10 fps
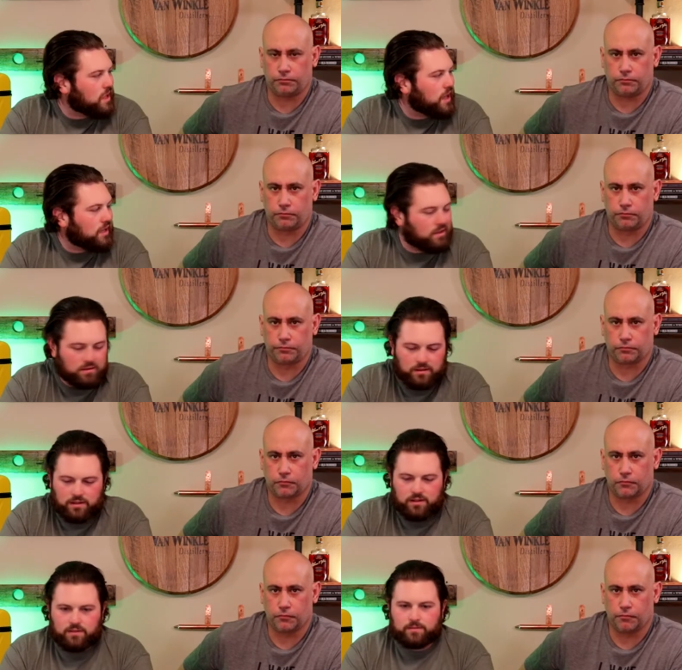Speaker 1: like.
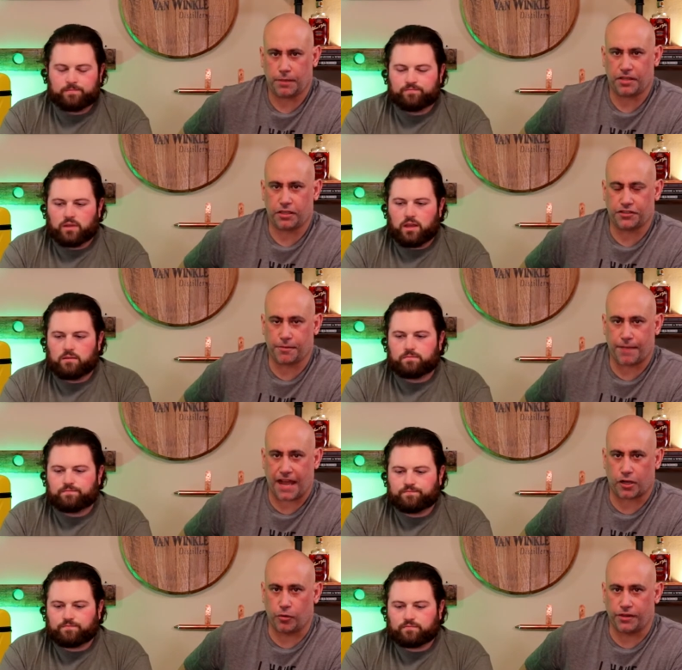Maybe a little
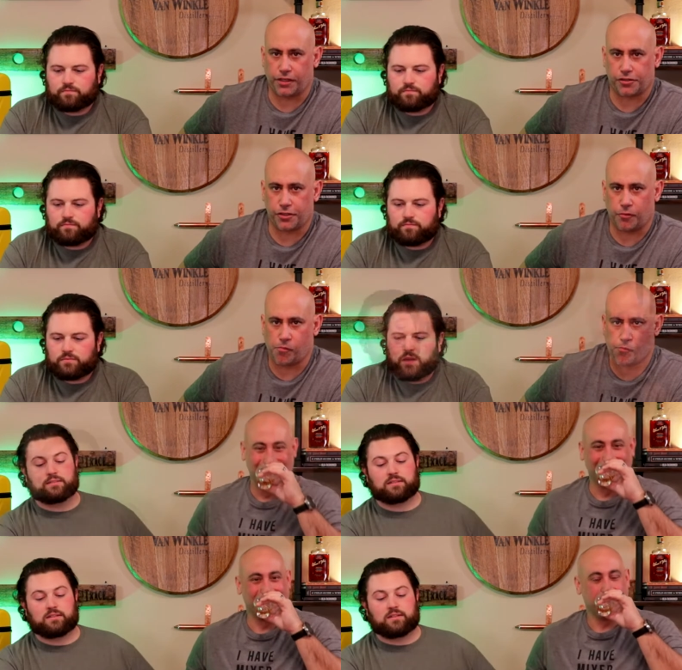tobacco in there too.
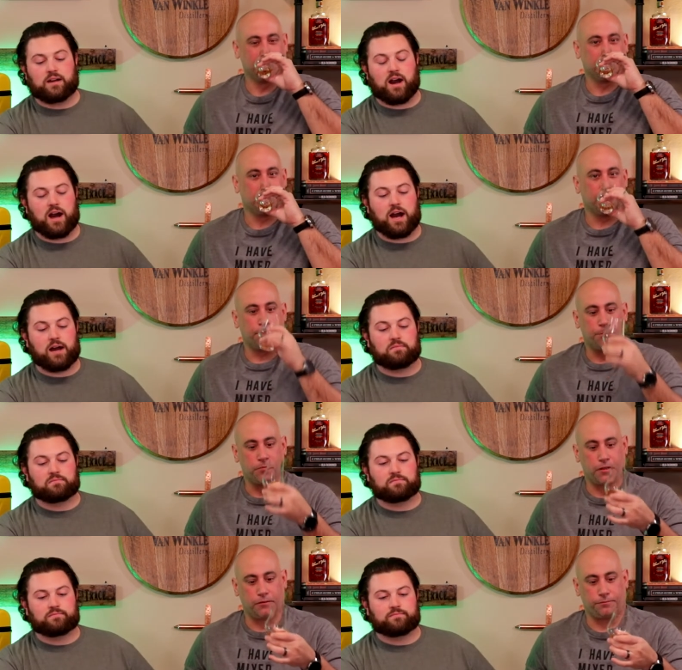
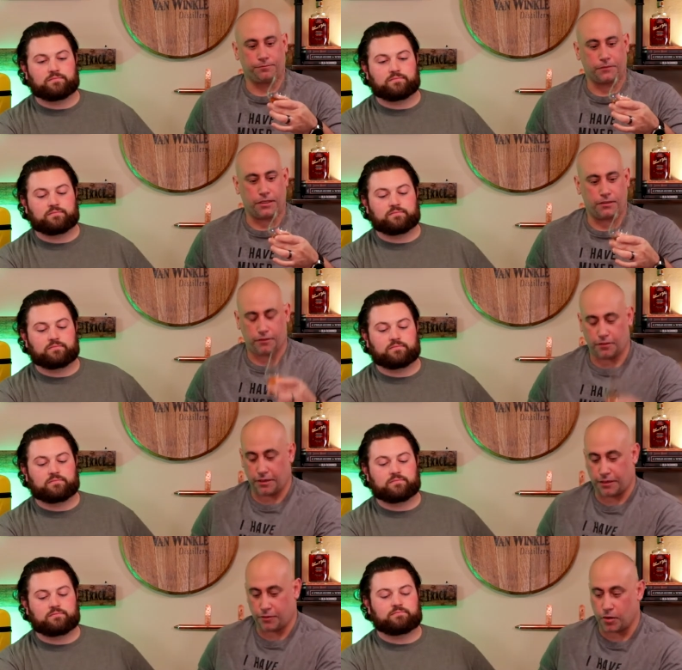Um. I don't
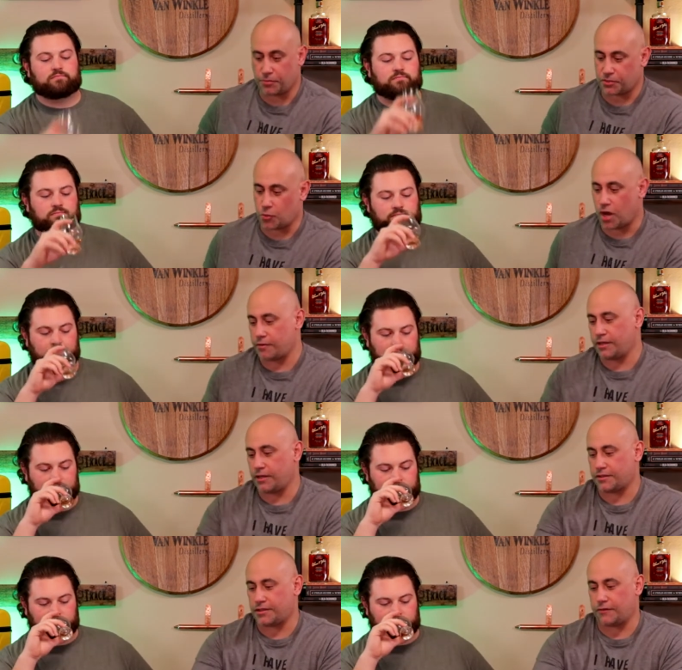know. You want to put some water in here?
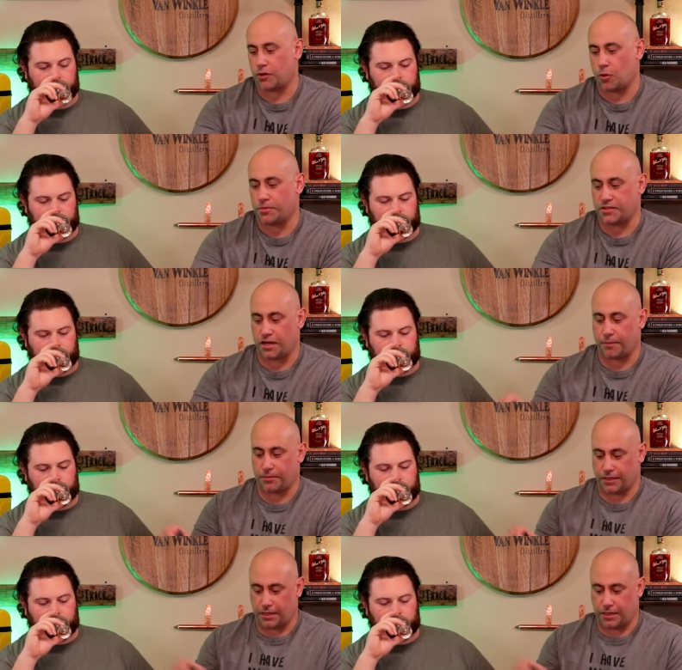Let's see if it opens it up in